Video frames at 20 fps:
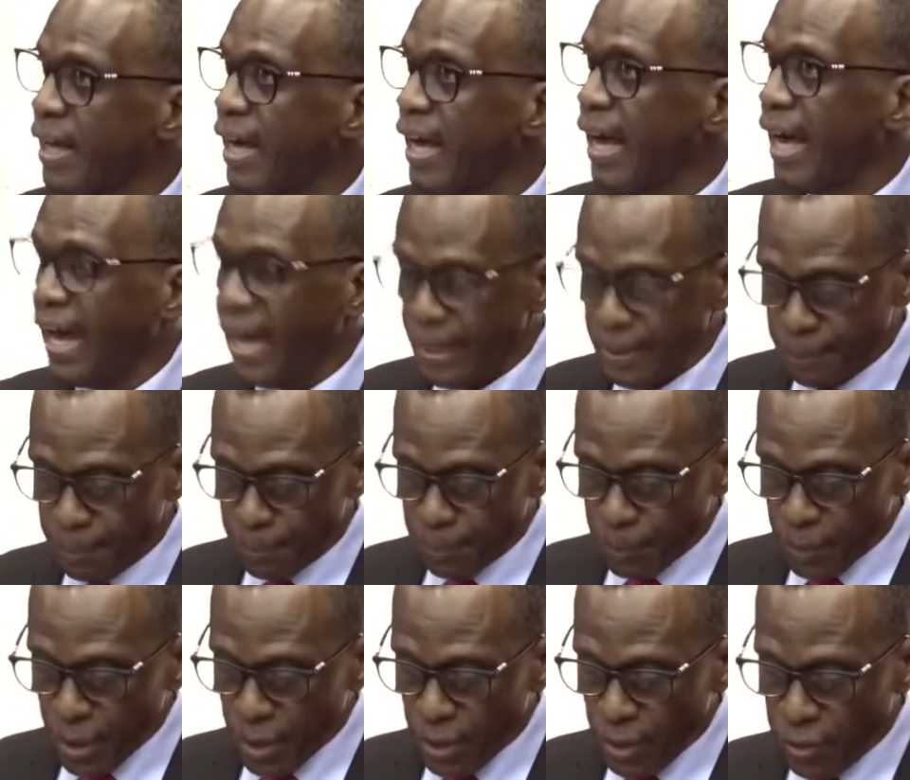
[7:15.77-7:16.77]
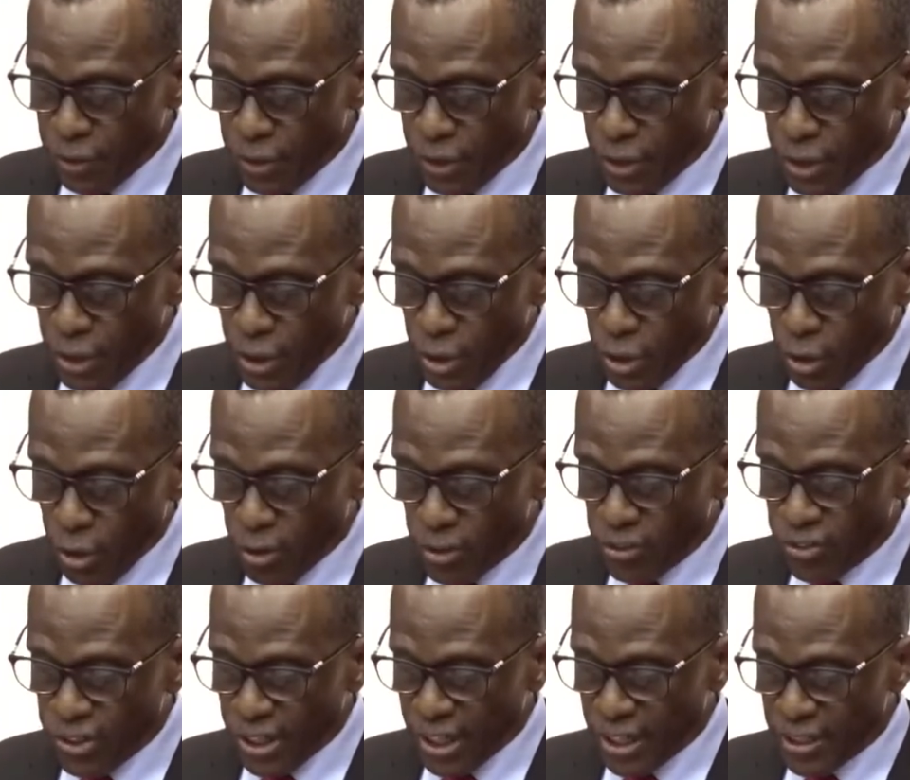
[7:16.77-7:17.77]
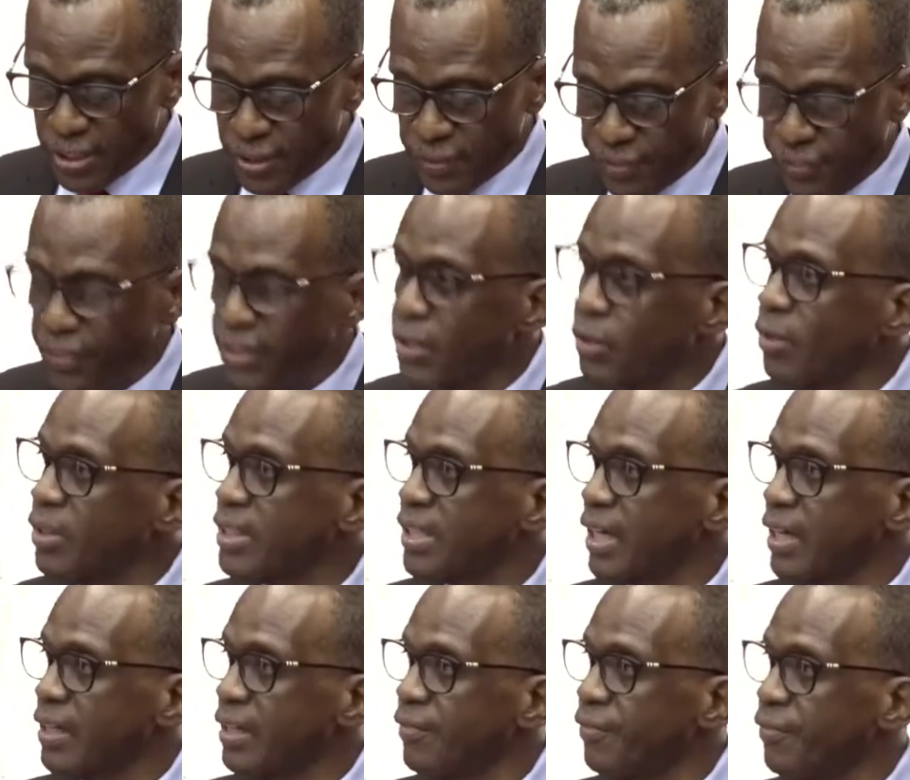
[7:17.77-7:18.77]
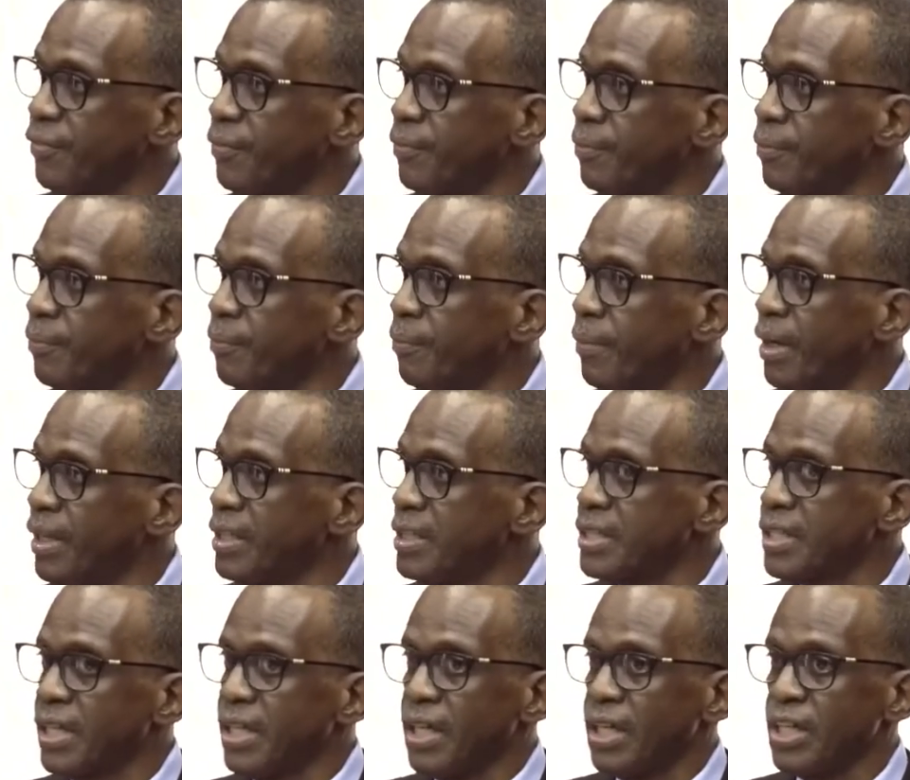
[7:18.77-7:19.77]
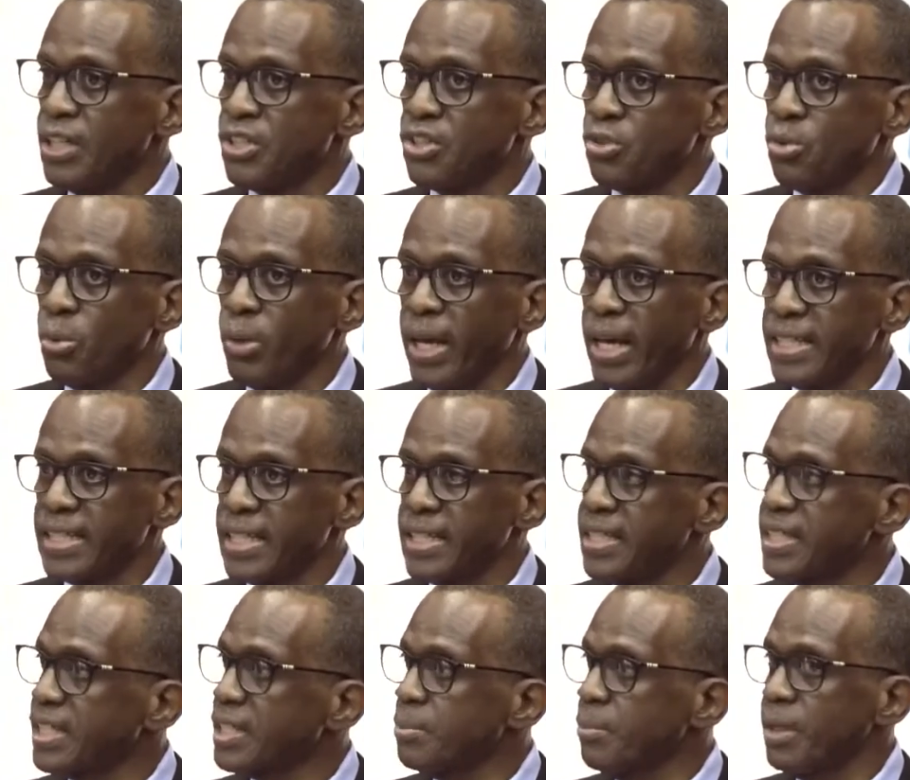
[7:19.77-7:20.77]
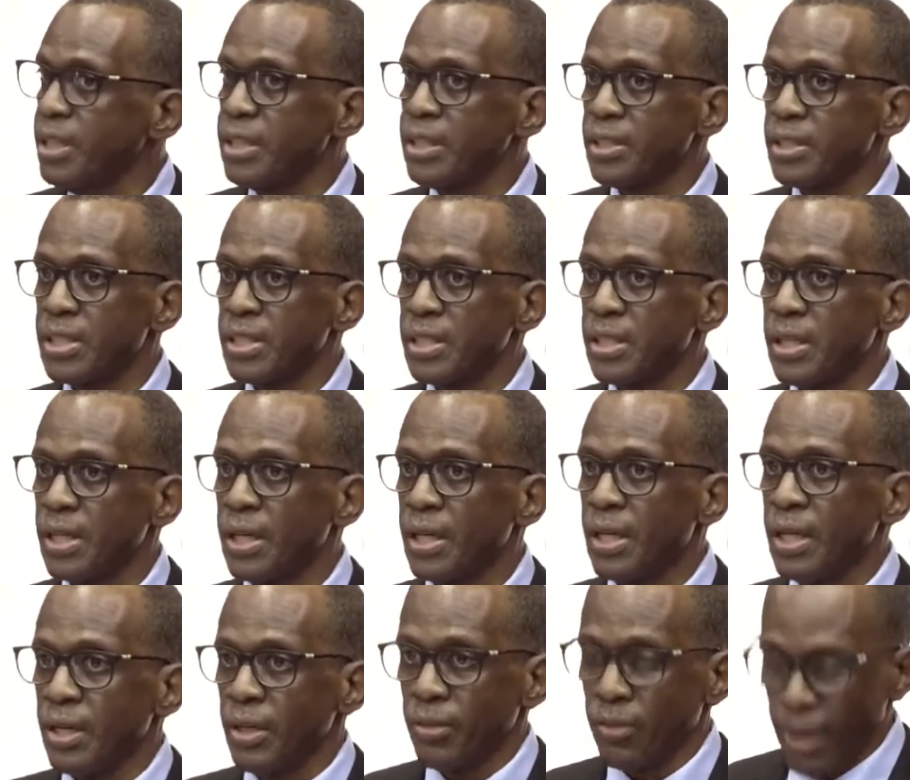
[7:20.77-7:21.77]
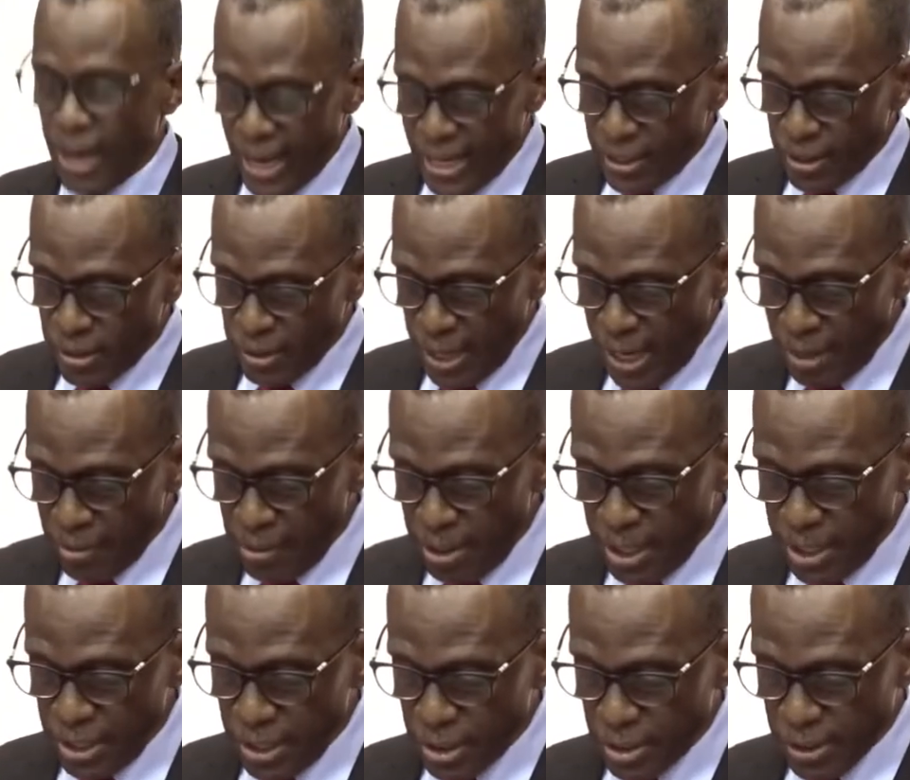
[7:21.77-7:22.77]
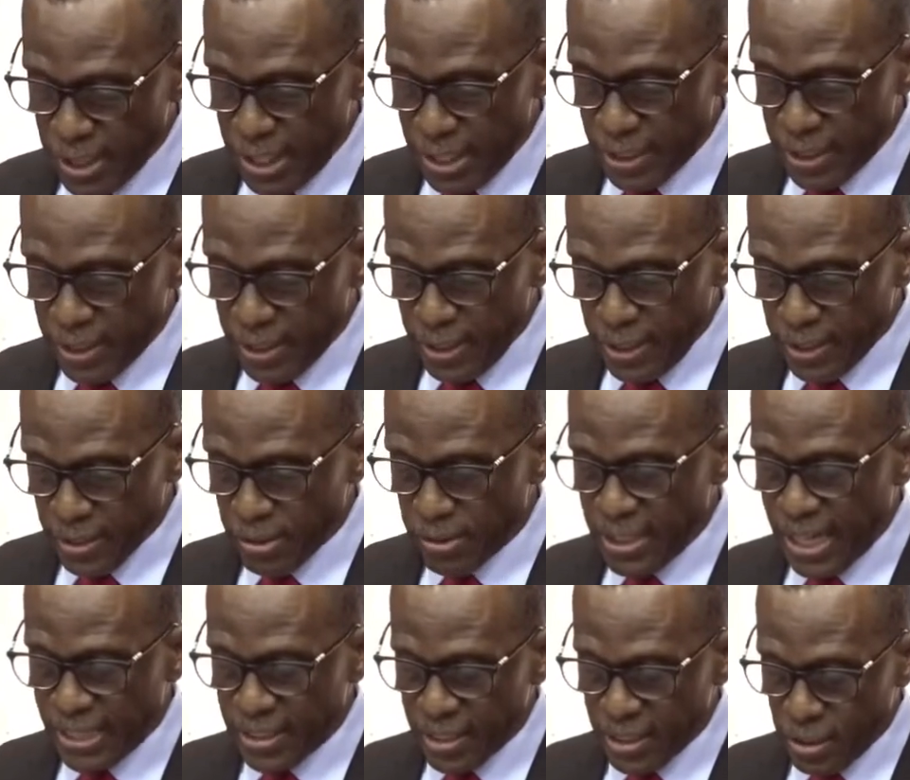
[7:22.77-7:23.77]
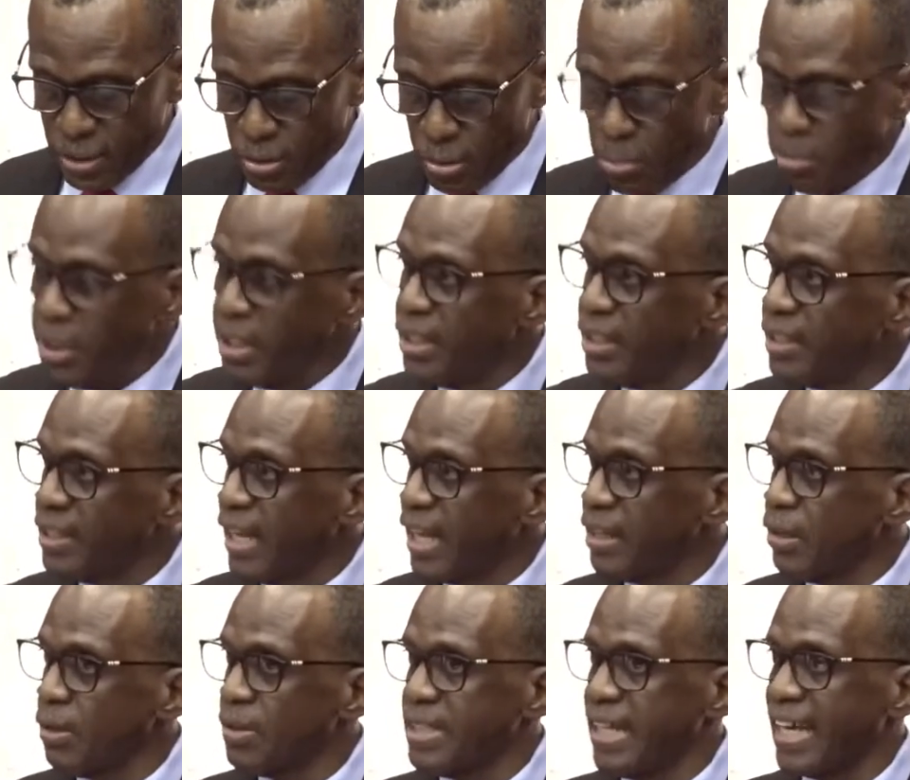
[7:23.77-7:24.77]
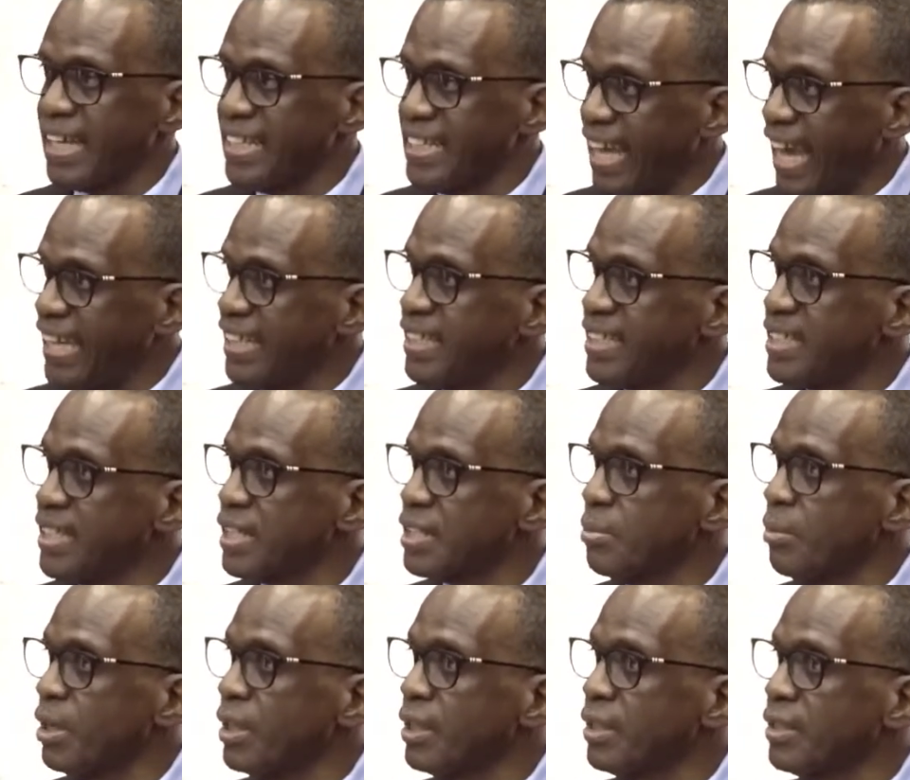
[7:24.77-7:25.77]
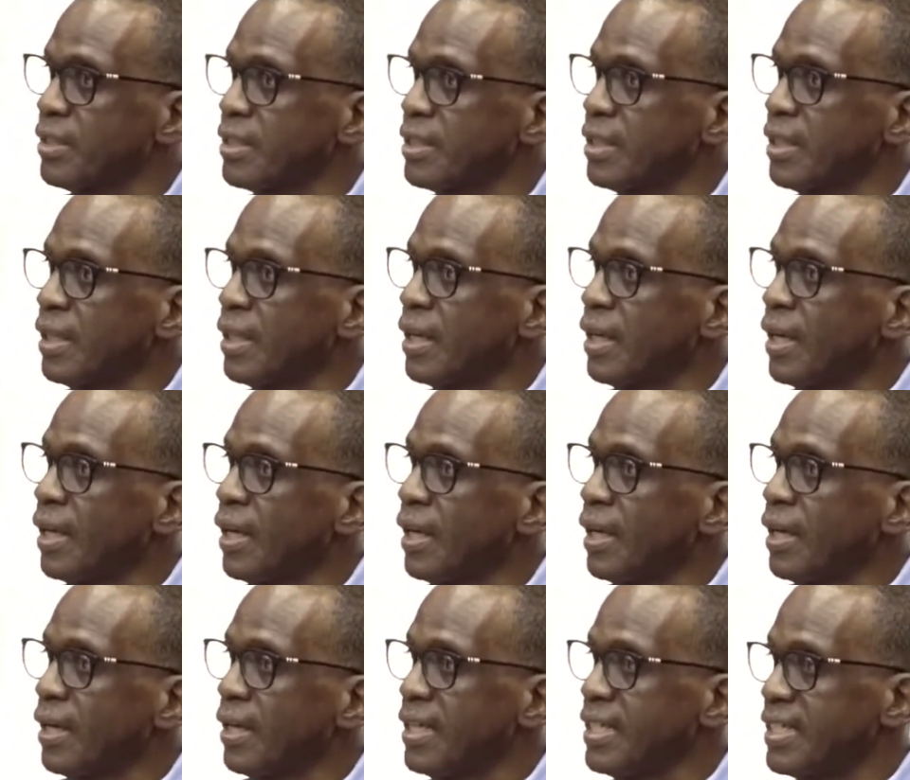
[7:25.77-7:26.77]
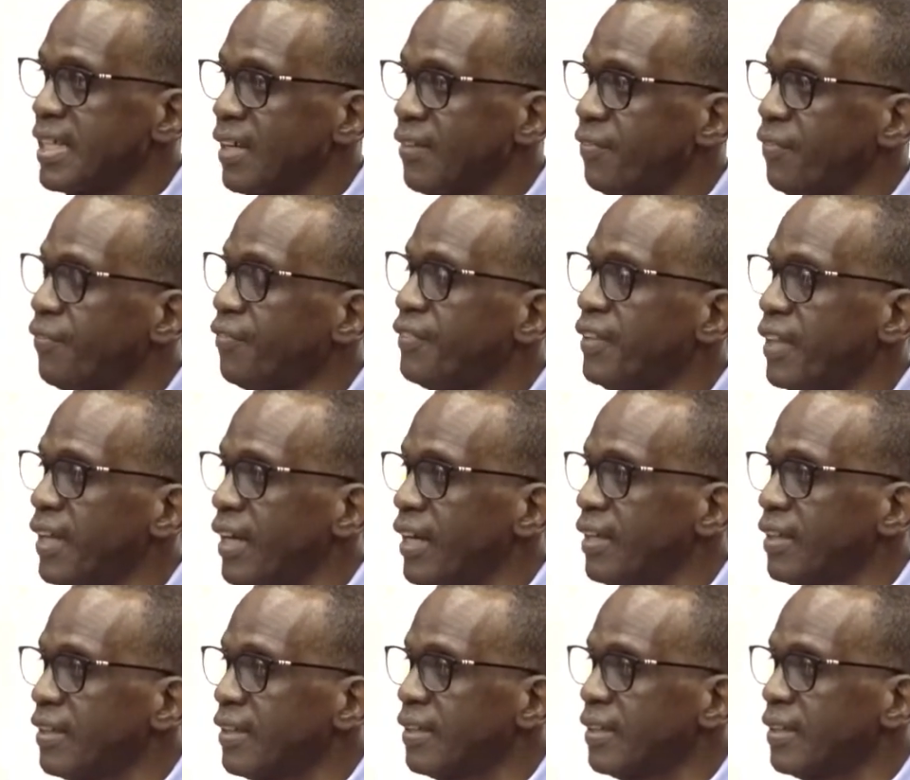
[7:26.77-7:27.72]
and the 40 consecutive months is 2 years and 6 months. So I really need to get, so that, to me, that looks like 96 months. He said 15 years.